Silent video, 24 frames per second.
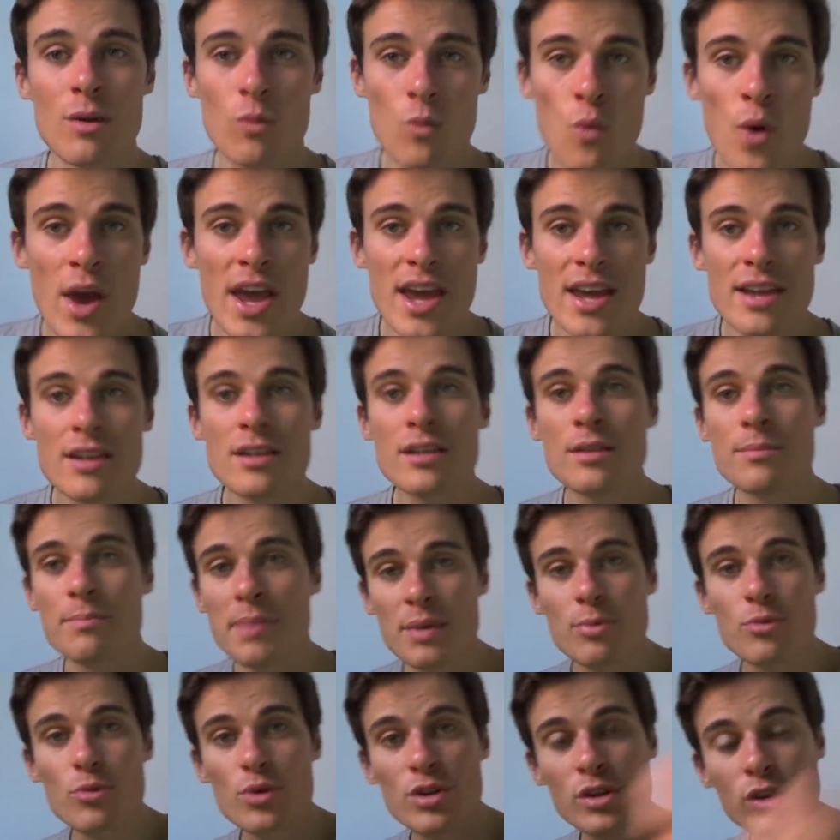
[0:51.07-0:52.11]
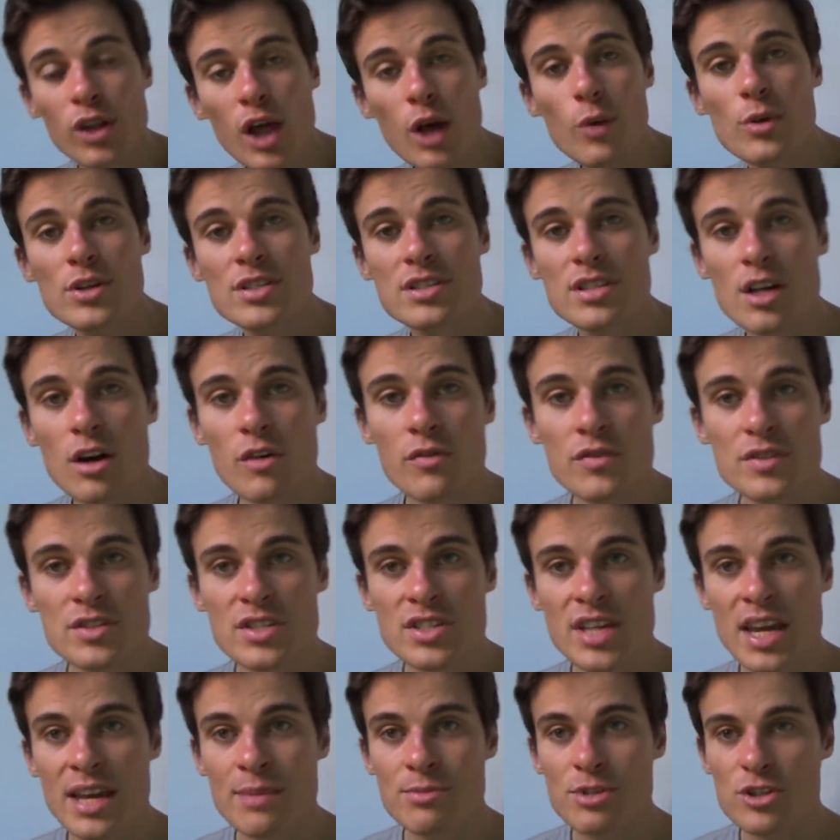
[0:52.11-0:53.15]
When people with lower
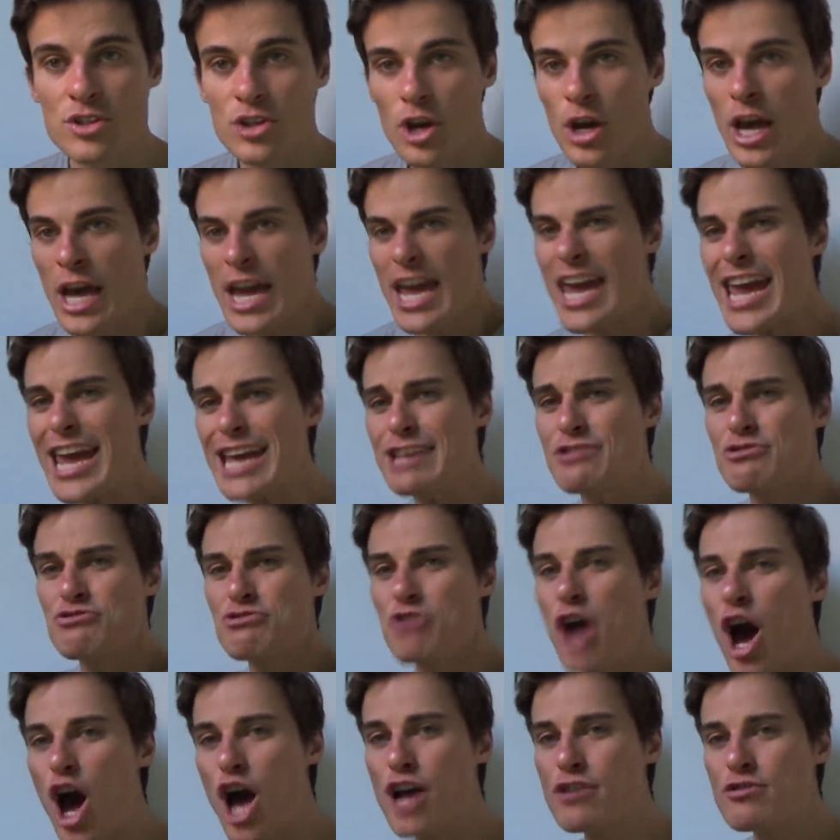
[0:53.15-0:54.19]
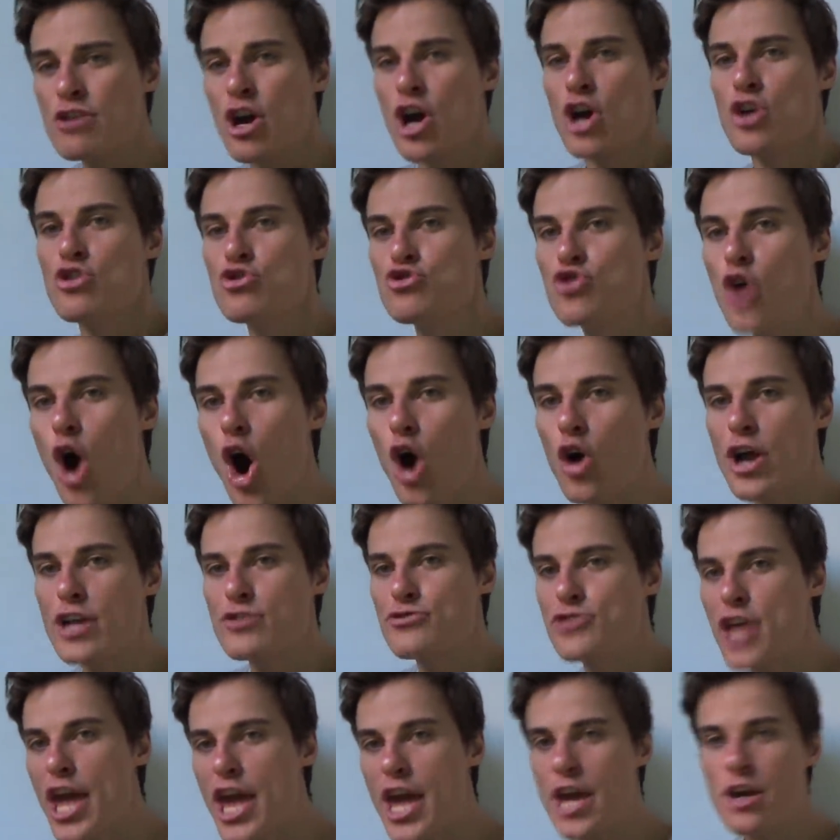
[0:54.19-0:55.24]
self-esteem just go, eat not, you're
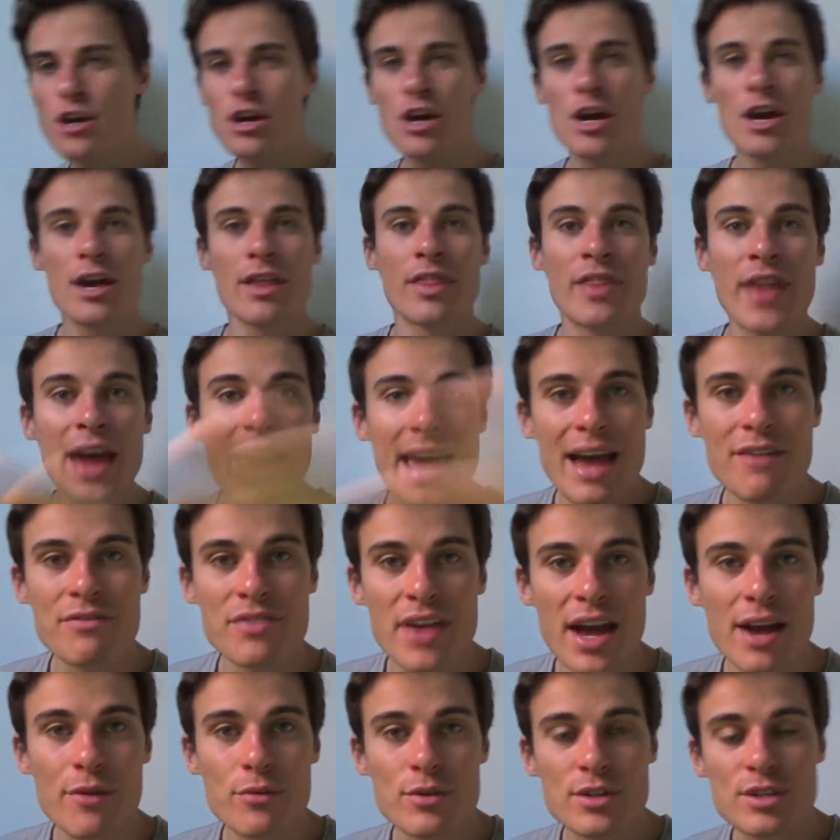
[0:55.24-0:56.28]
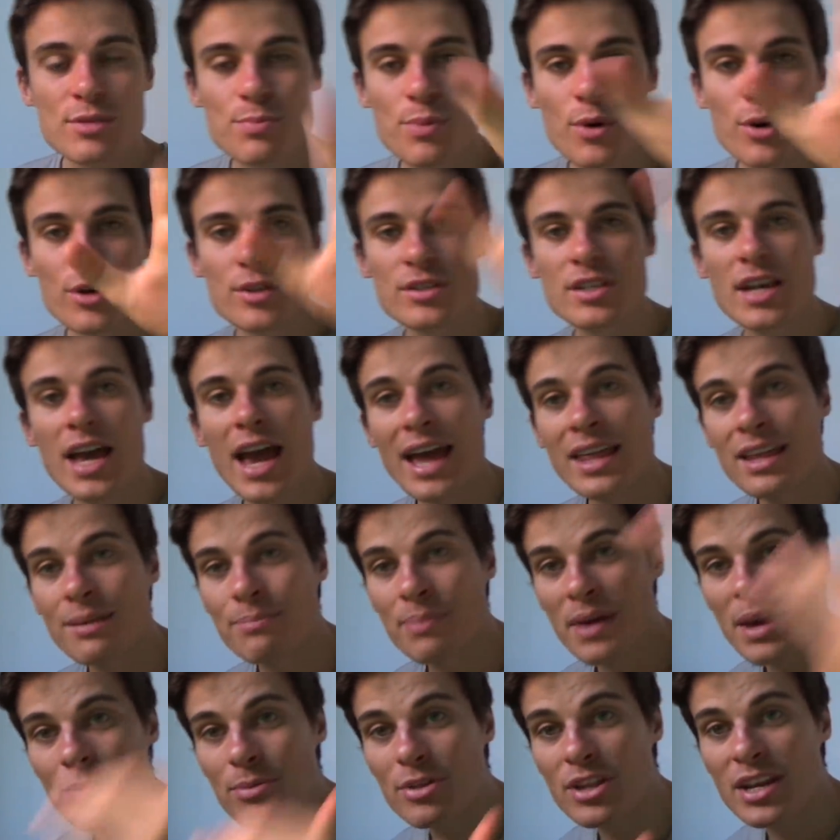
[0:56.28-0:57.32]
a dick, they have that response, and then
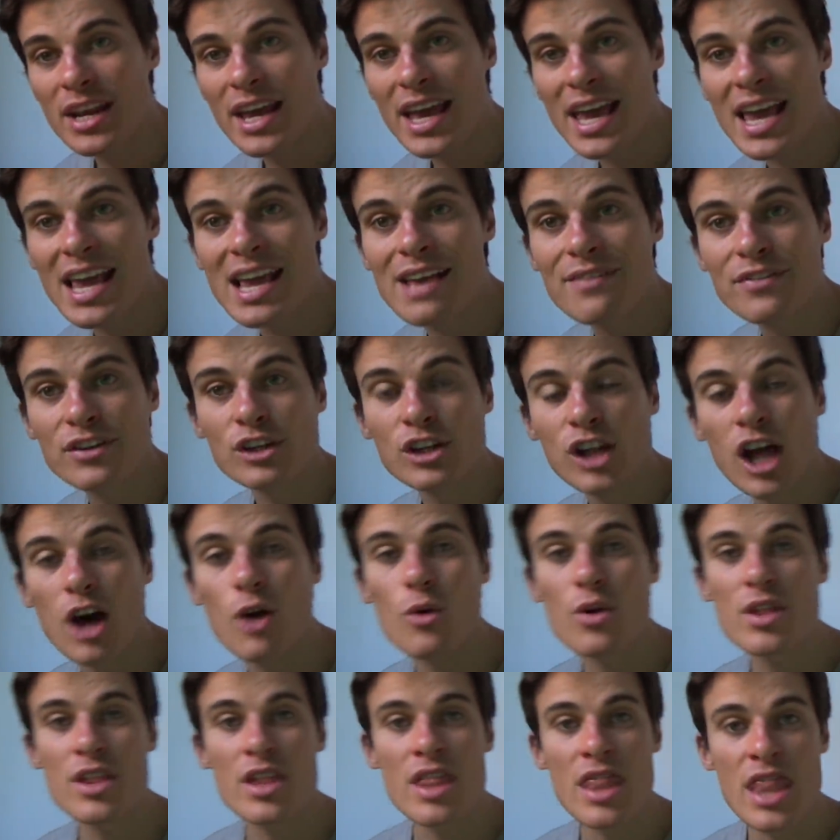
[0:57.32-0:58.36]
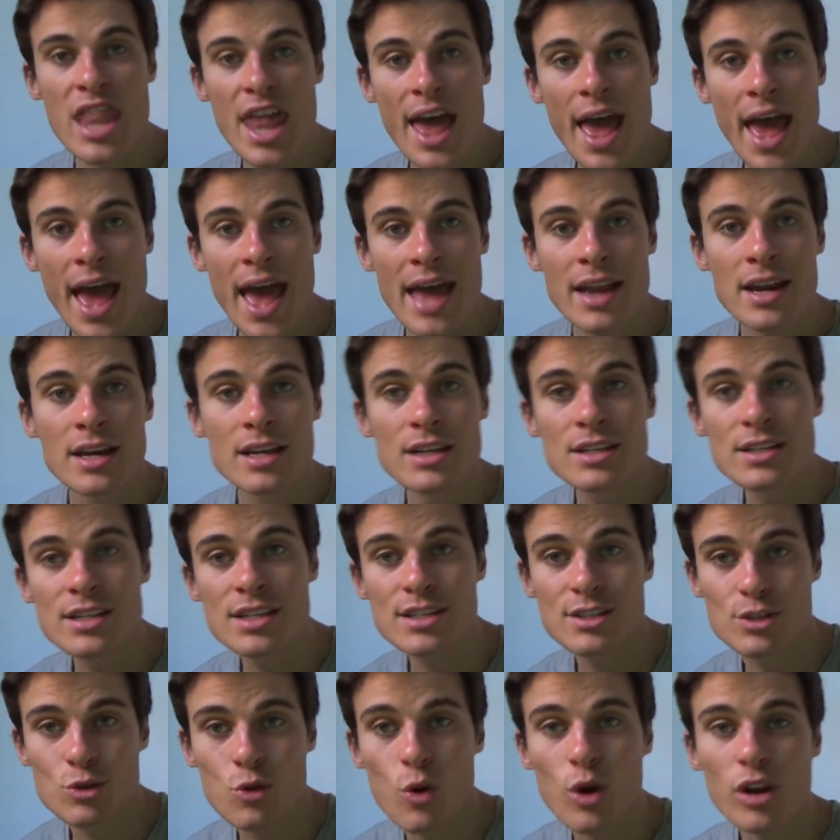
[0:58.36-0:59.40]
people that are even lower than that
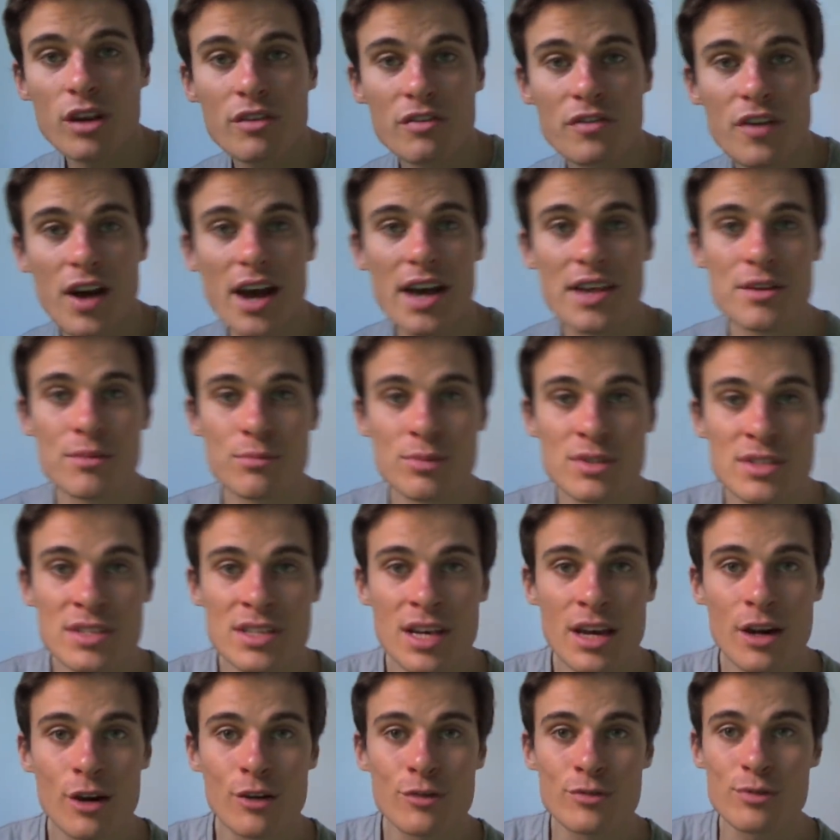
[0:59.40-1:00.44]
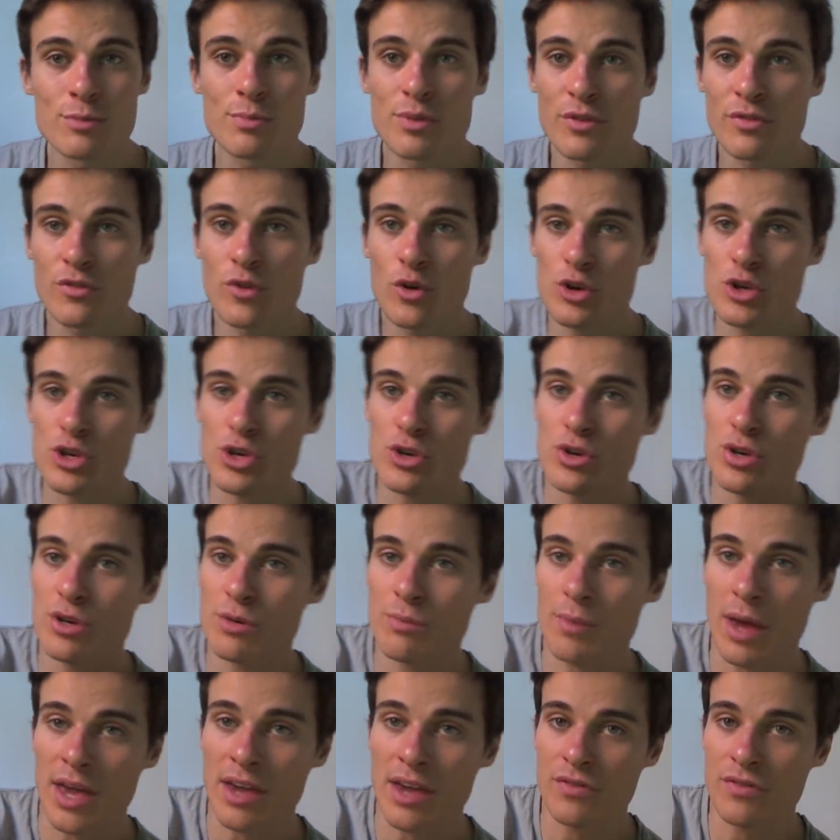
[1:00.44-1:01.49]
disqualify themselves before you
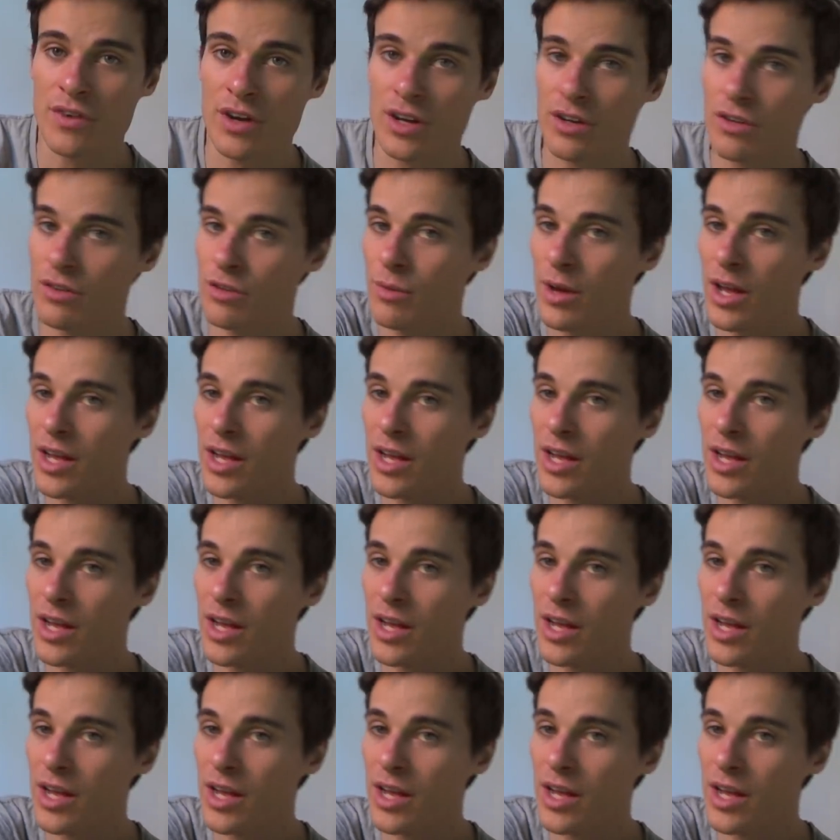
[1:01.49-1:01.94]
can fun of them.